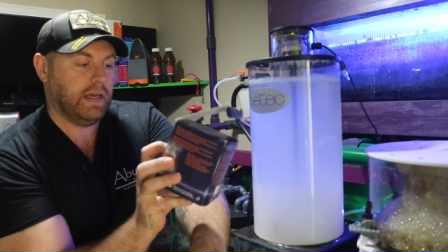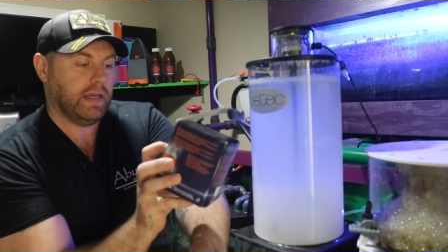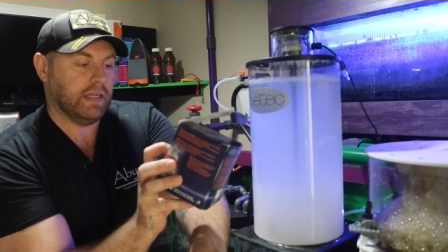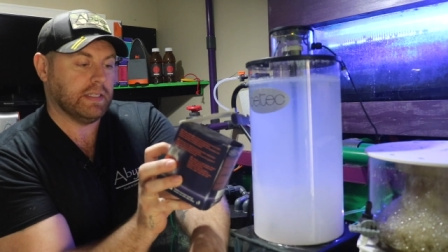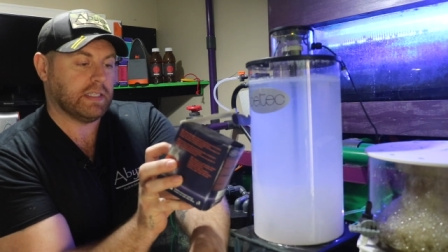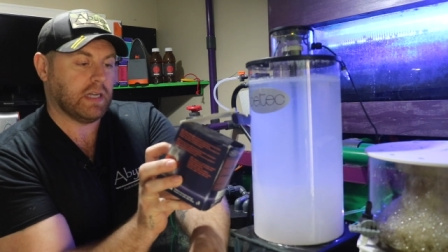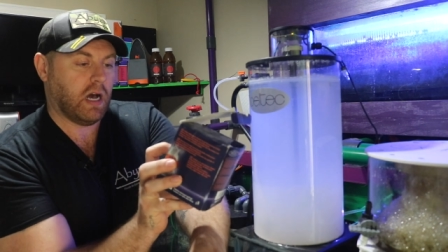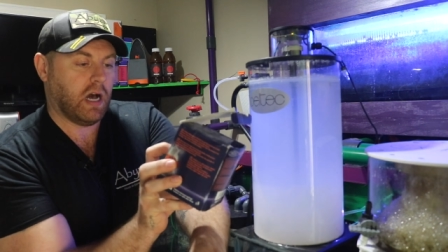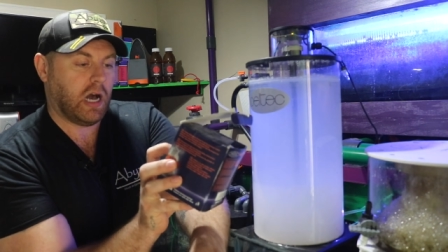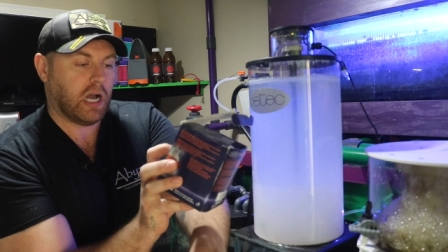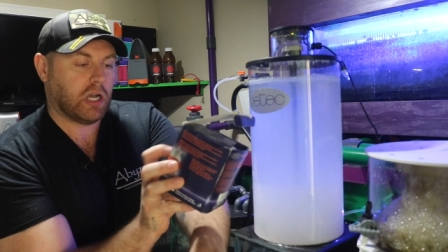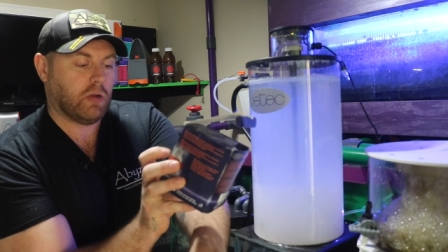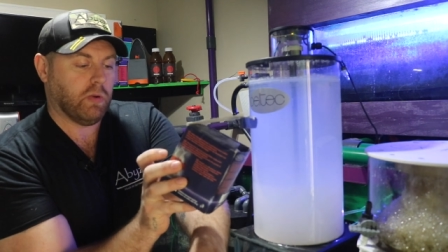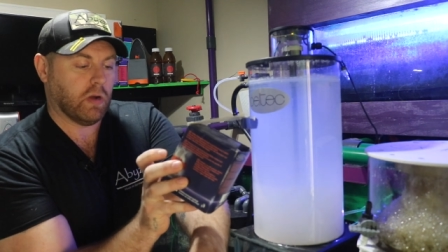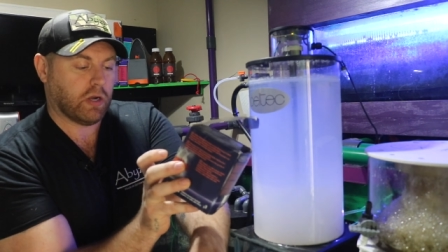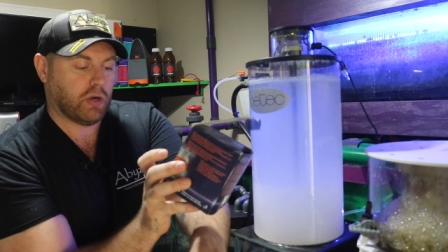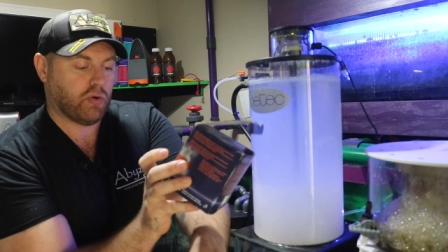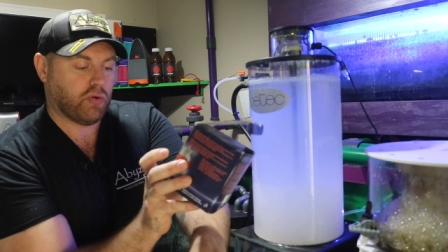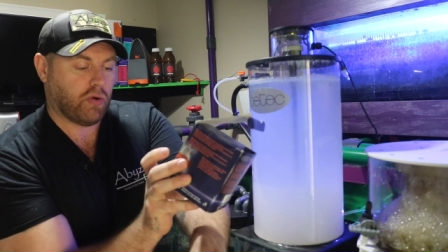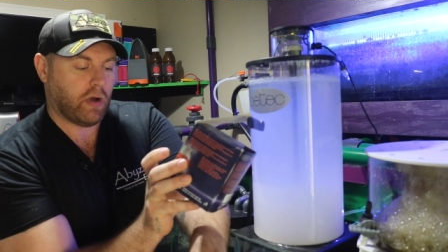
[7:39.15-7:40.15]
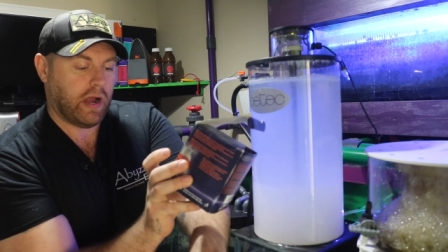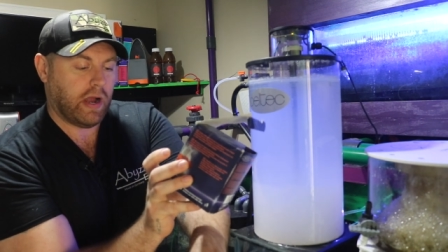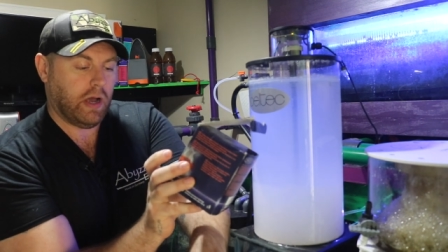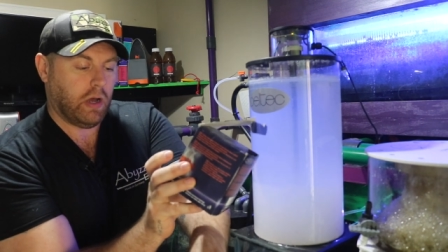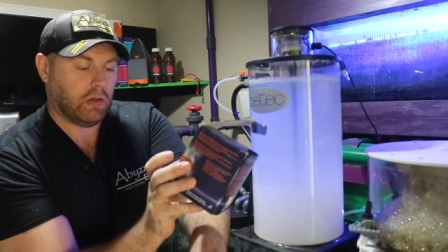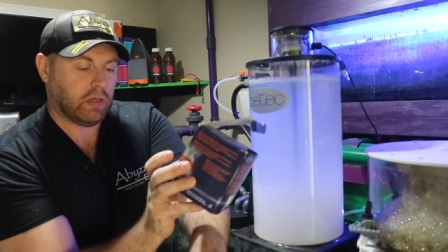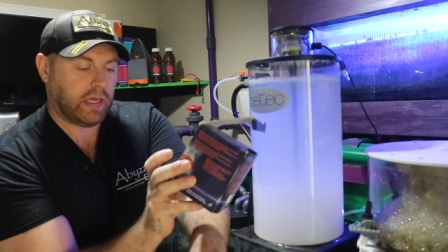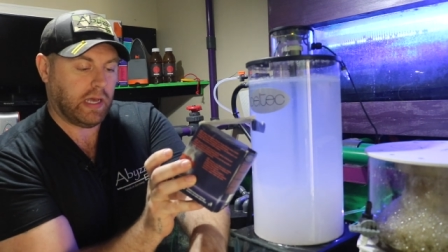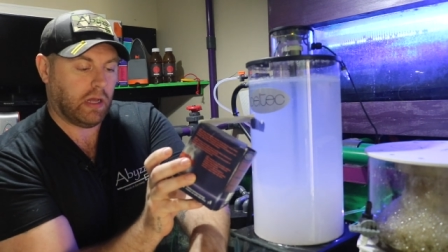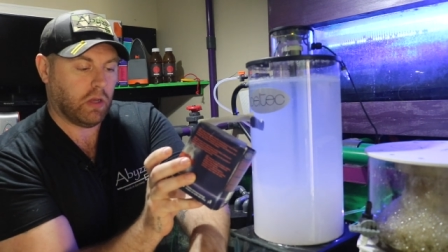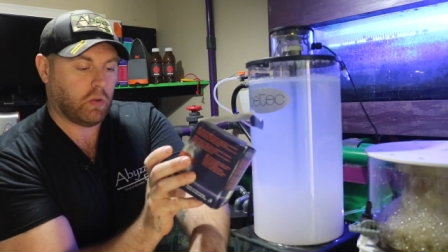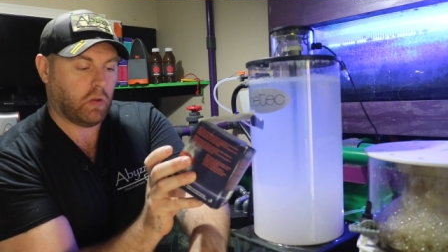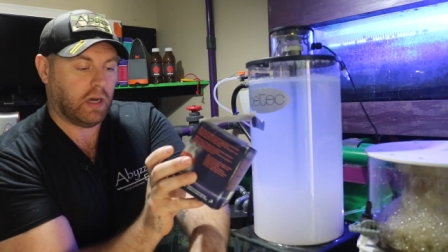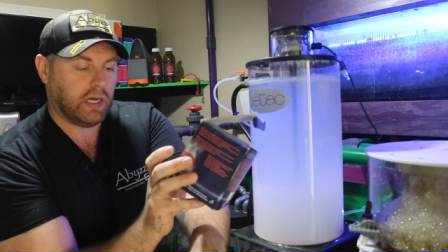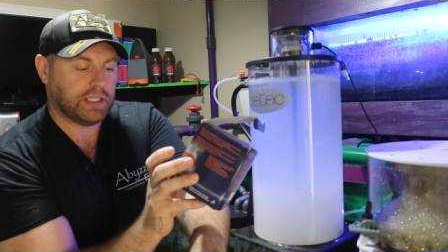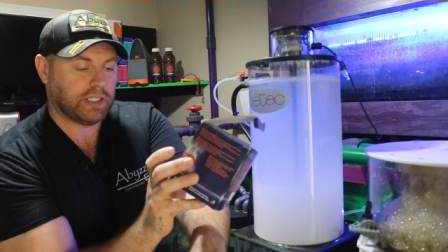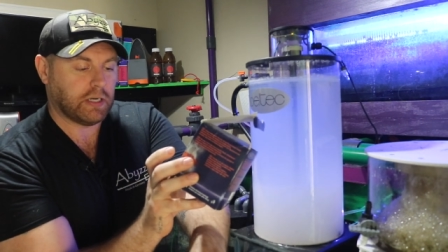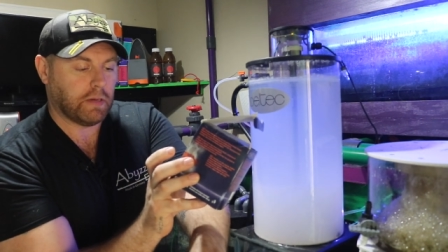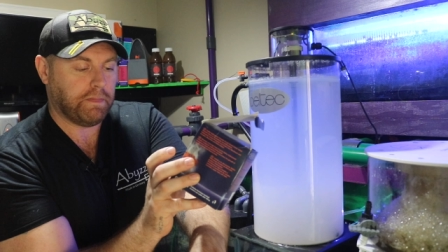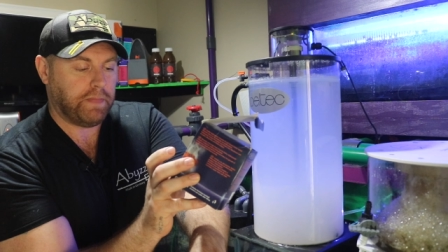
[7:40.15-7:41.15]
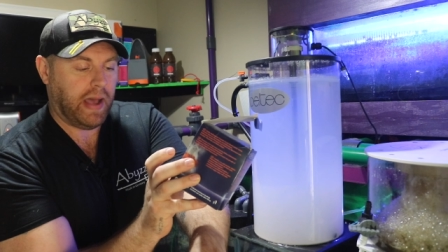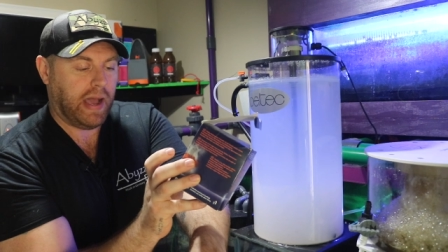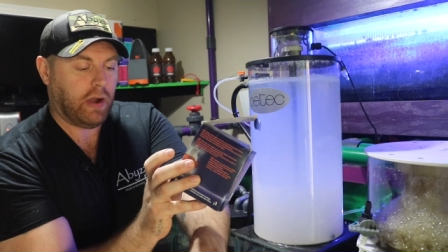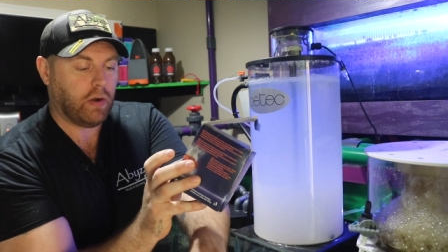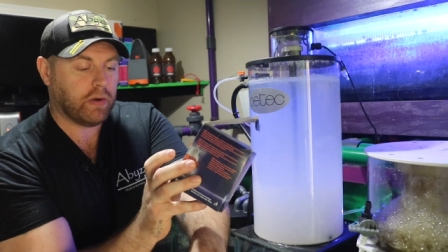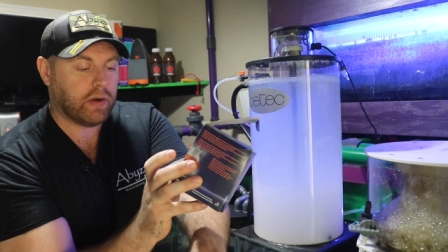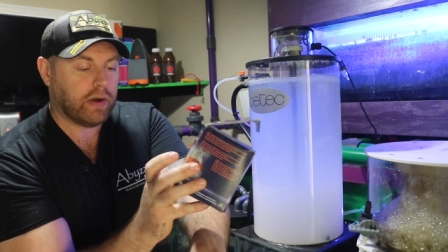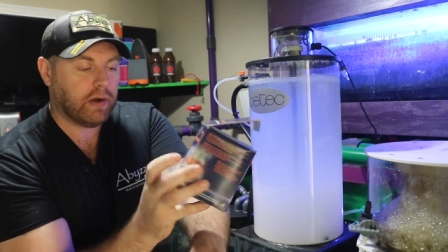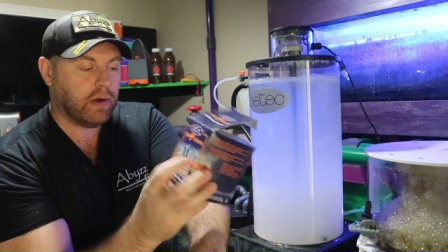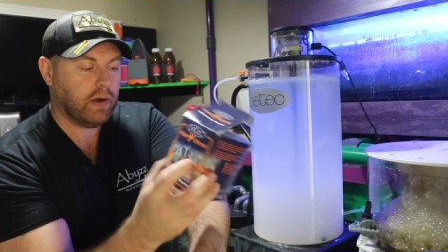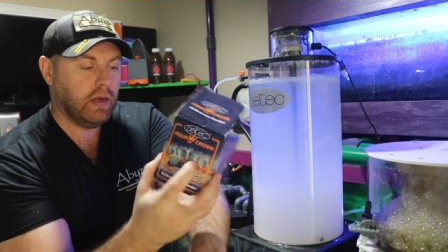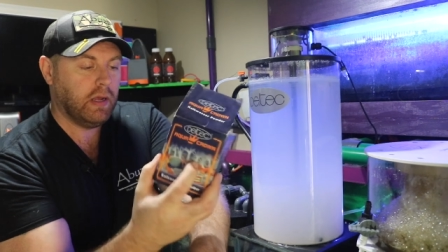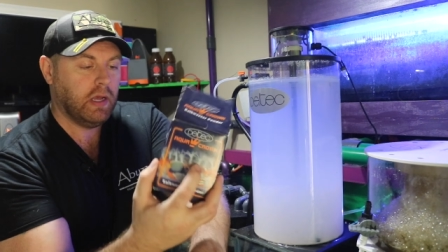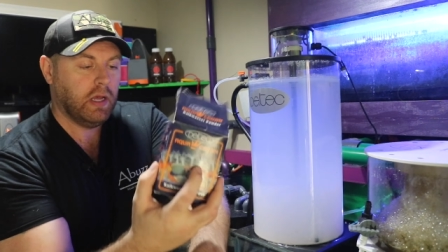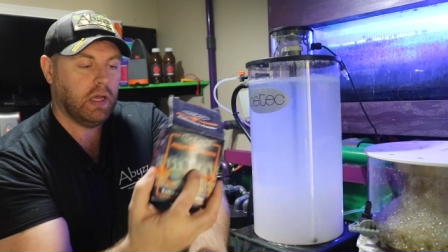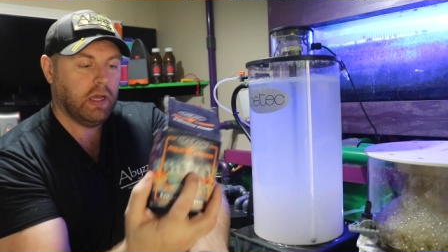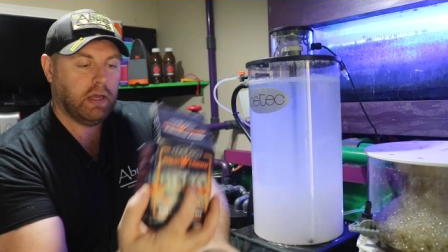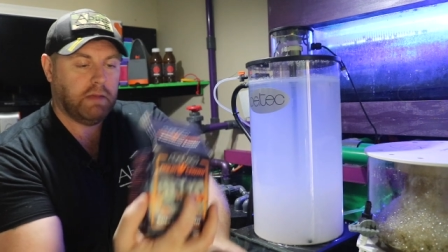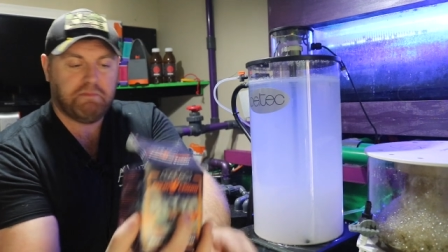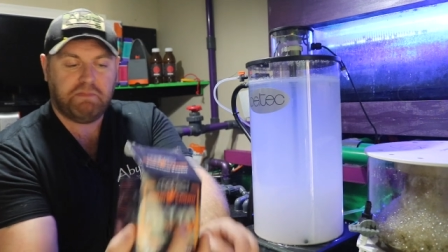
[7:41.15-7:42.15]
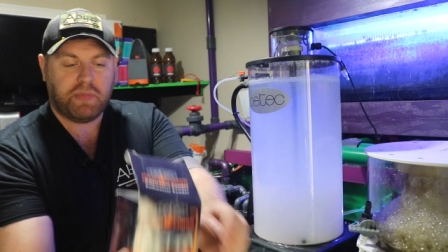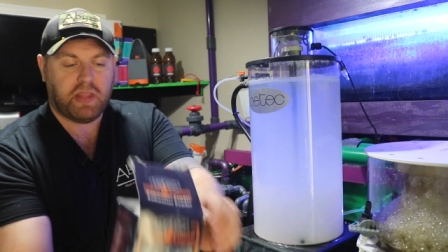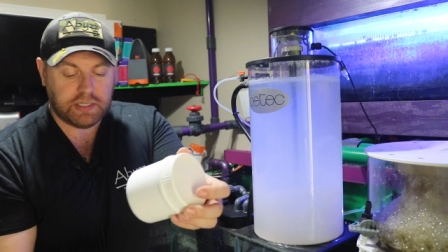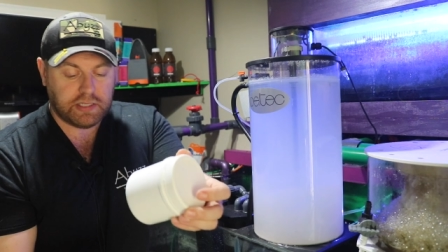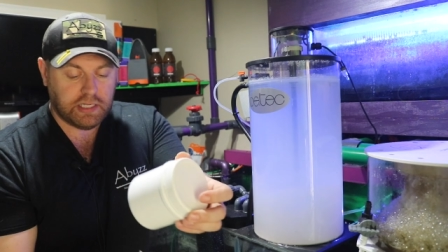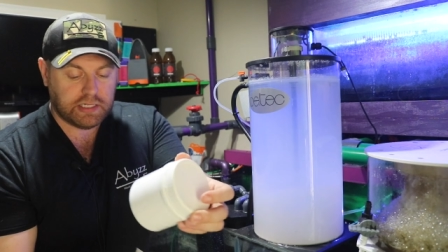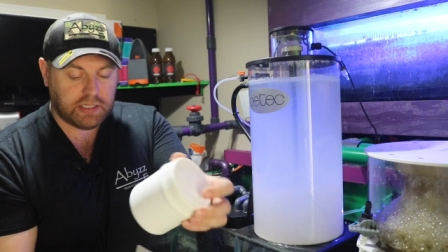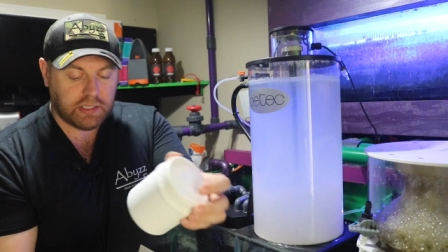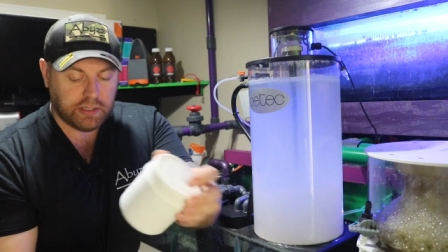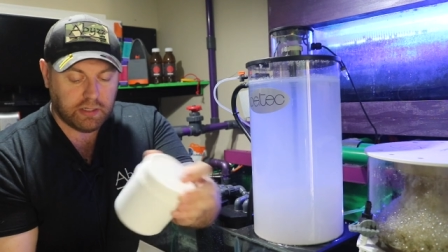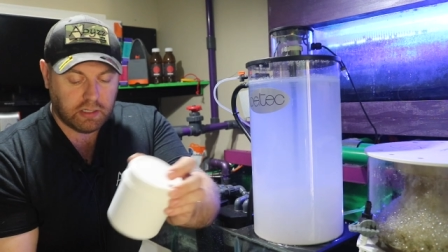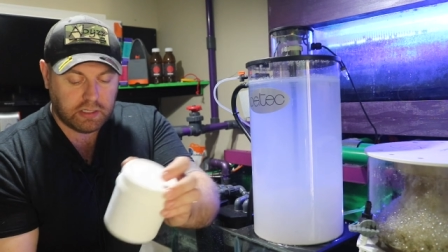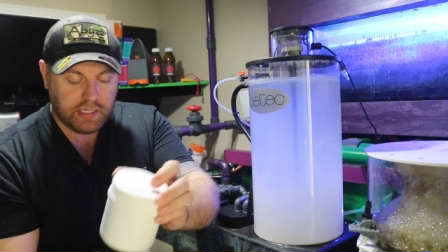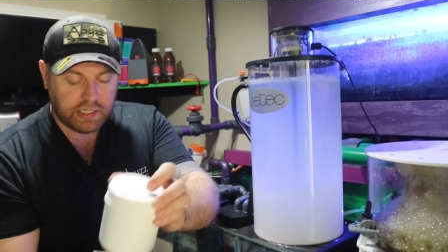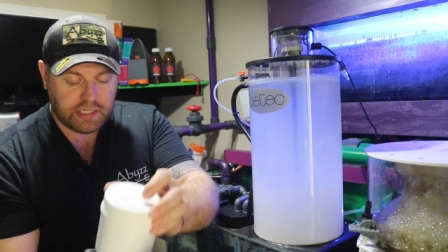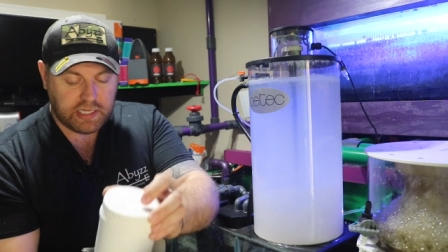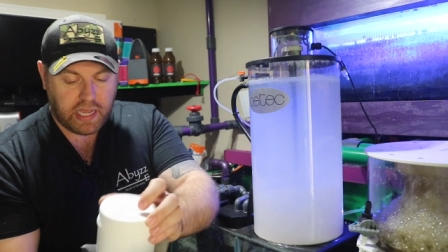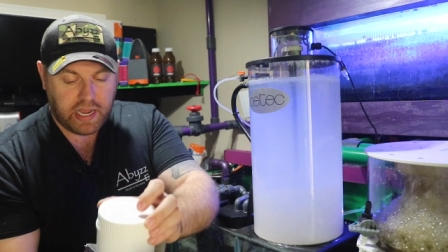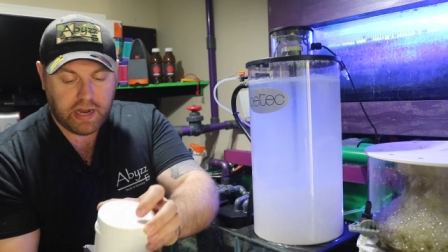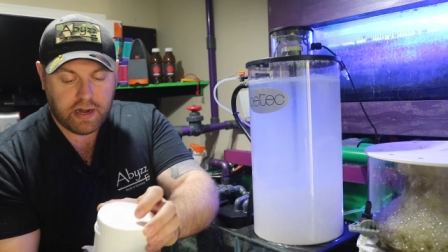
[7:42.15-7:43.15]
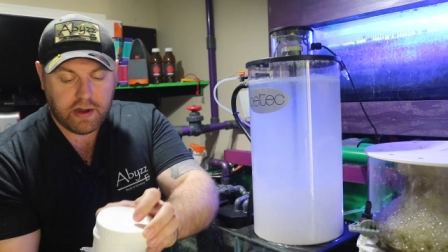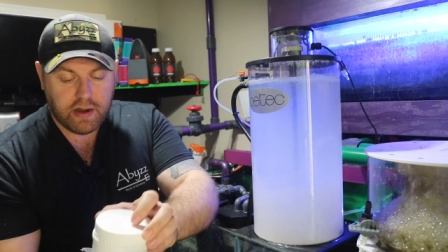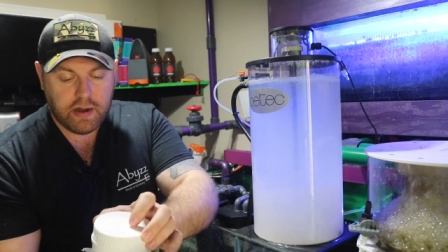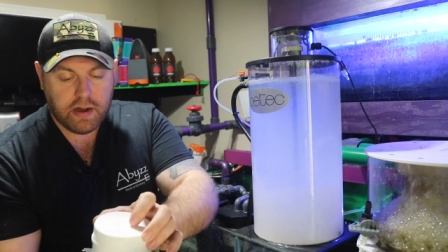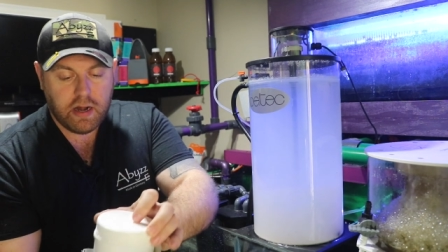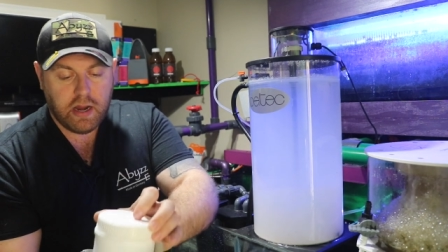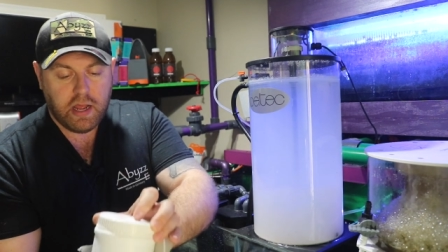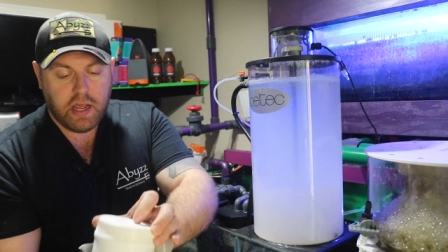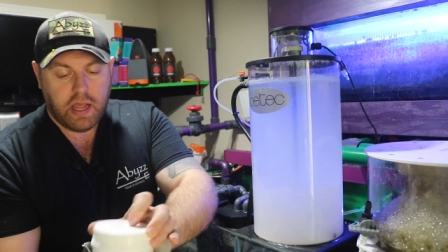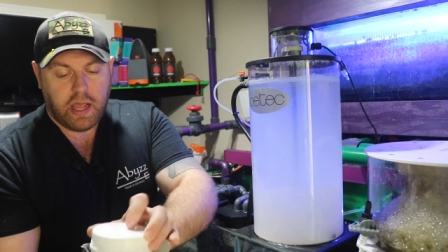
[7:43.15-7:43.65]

It's Aqua Crown Kalkwasser Powder in this little container.